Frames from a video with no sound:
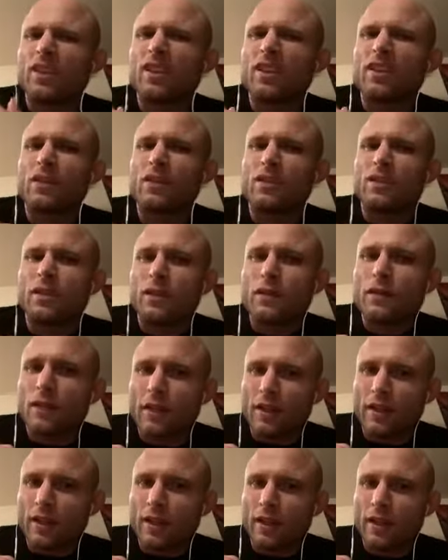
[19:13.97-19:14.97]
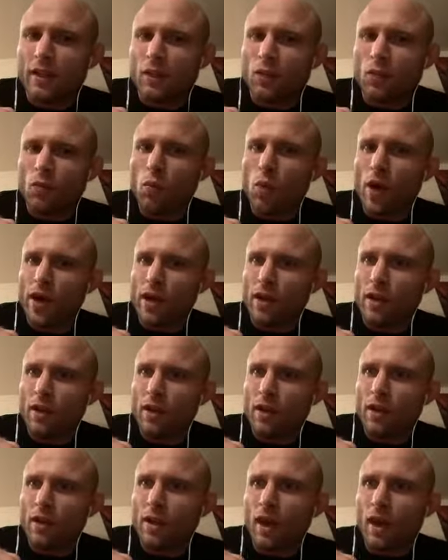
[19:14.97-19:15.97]
a little differently
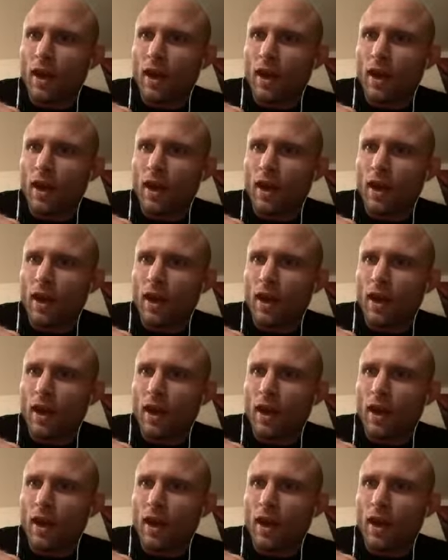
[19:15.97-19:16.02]
when